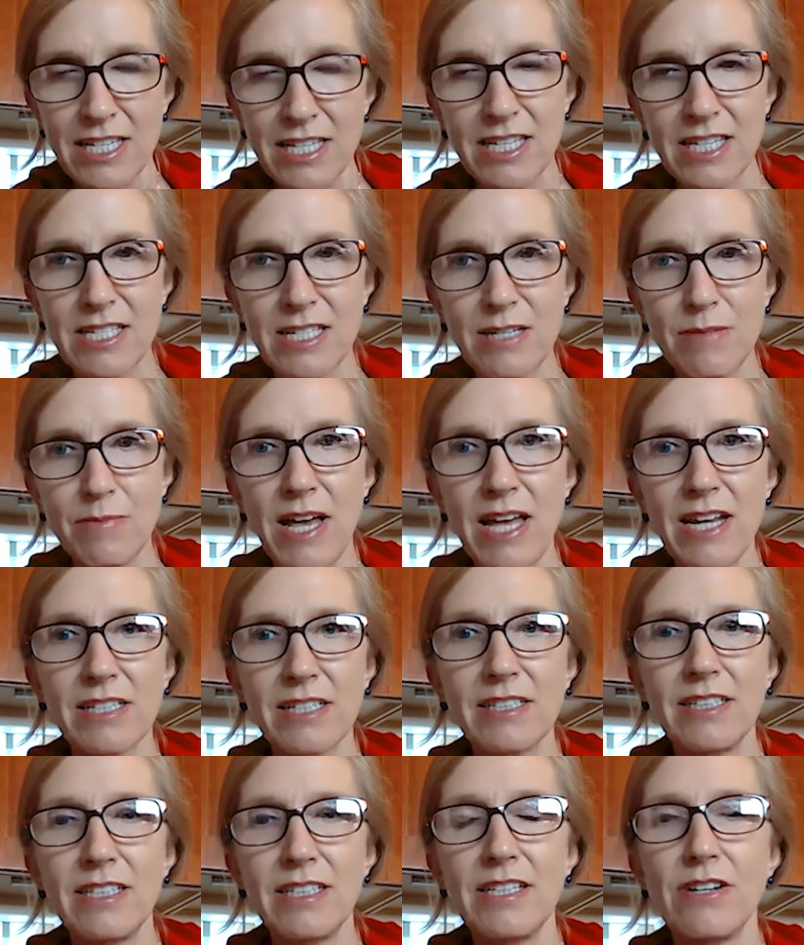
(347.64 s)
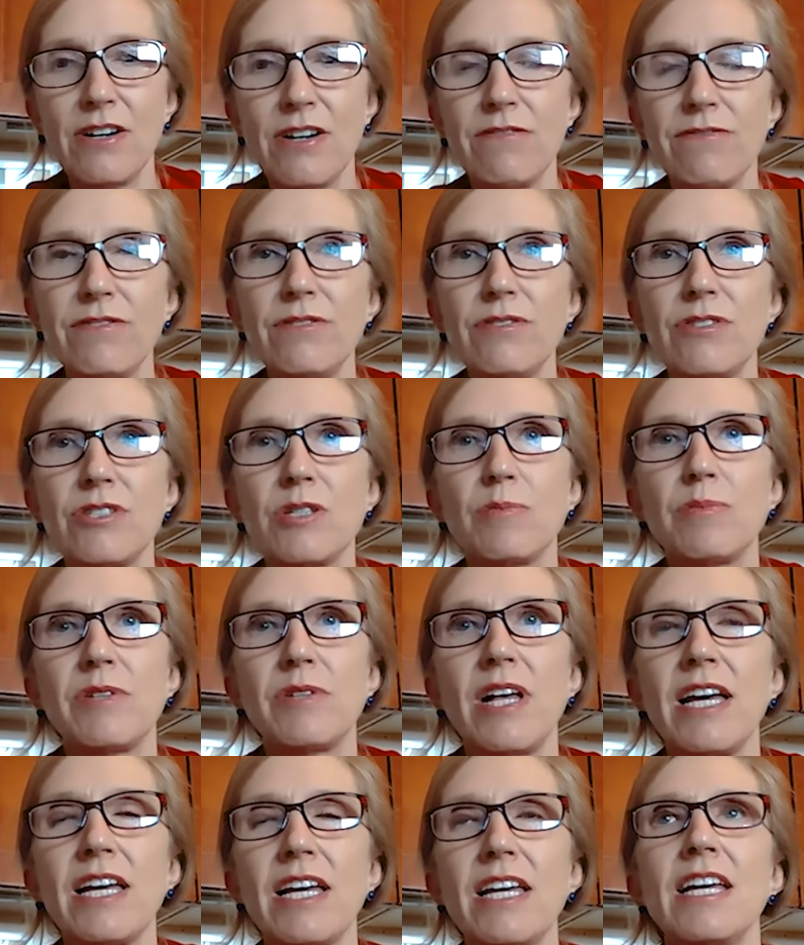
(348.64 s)
systematically in our food
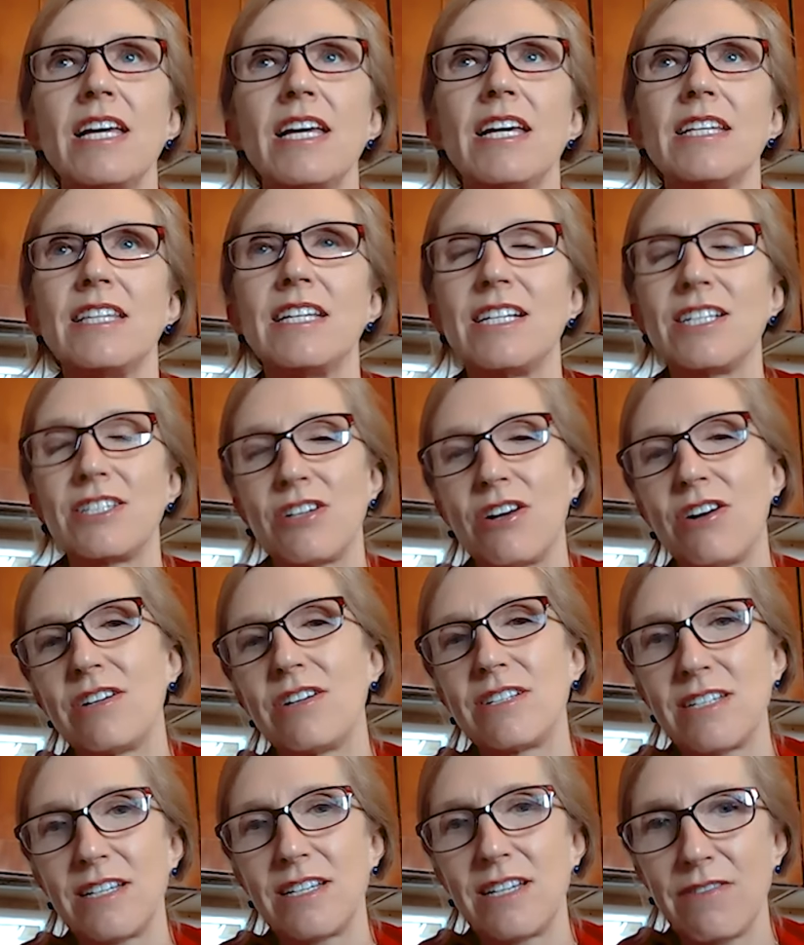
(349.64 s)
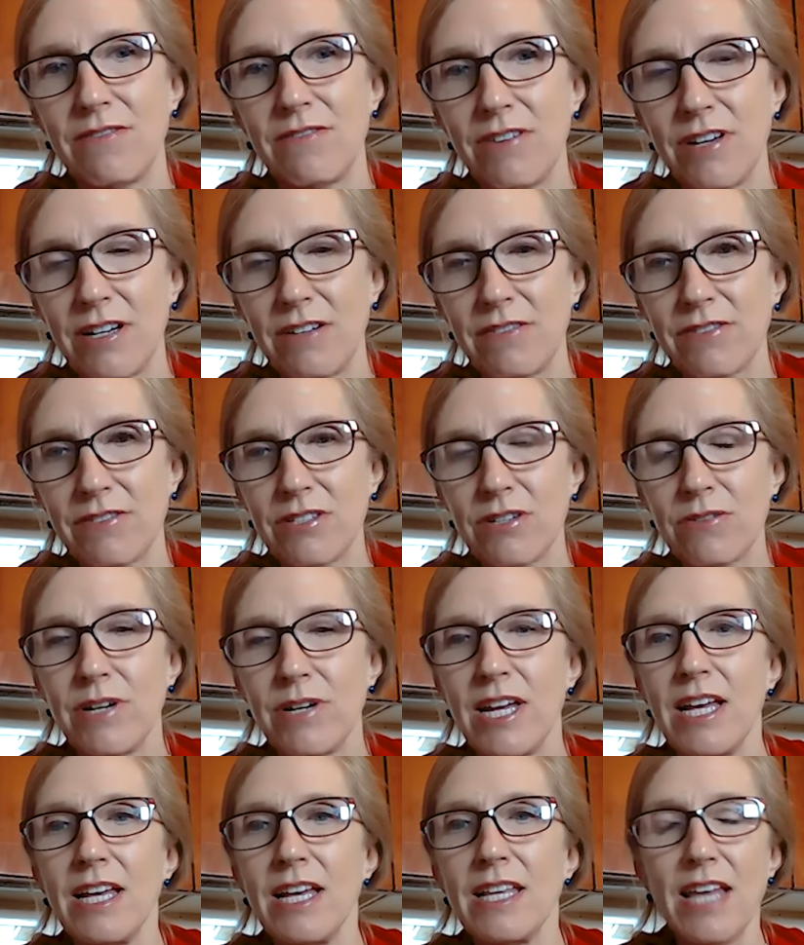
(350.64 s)
supply that it's hard to get rid of.
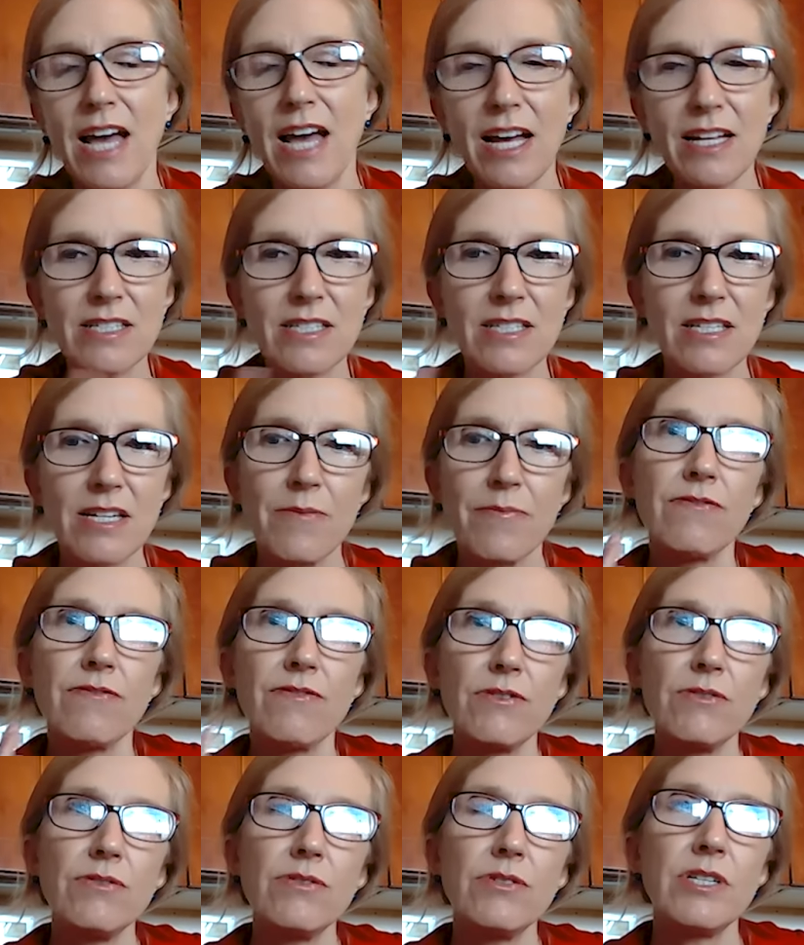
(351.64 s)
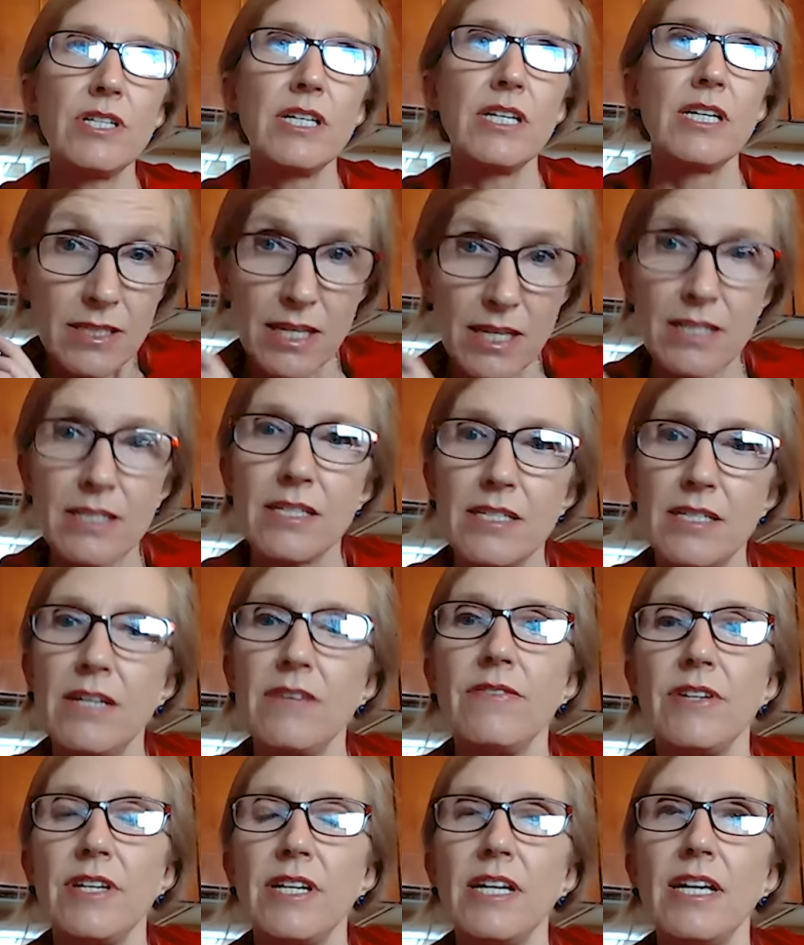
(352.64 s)
So that's food
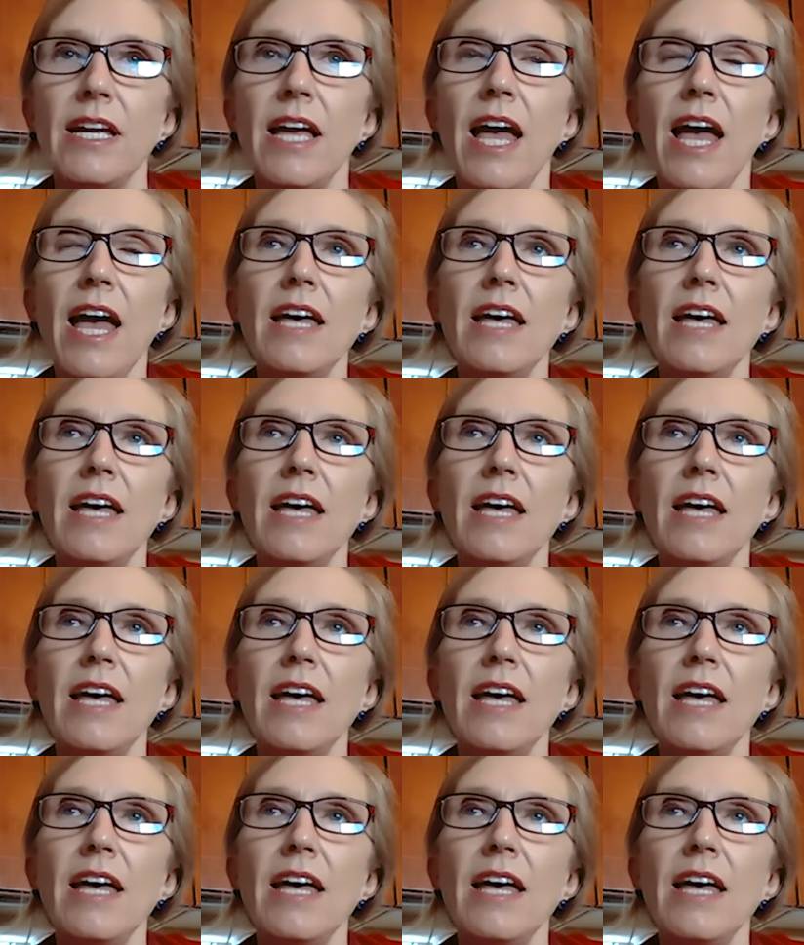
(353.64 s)
sensitivity.